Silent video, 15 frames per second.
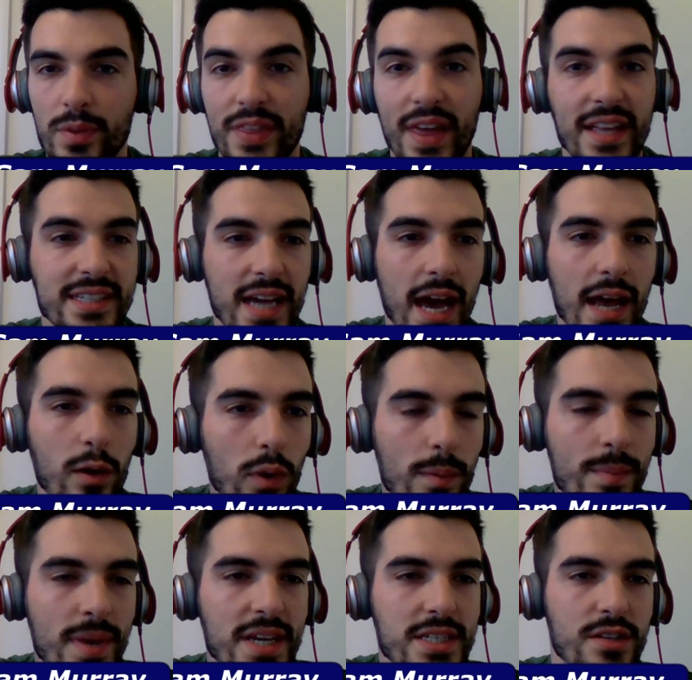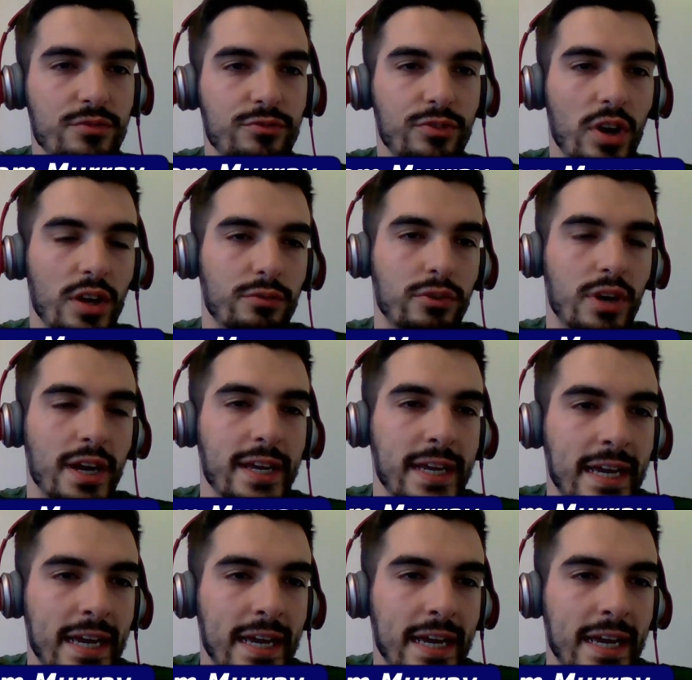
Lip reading: But that's kind of what makes it fun, right?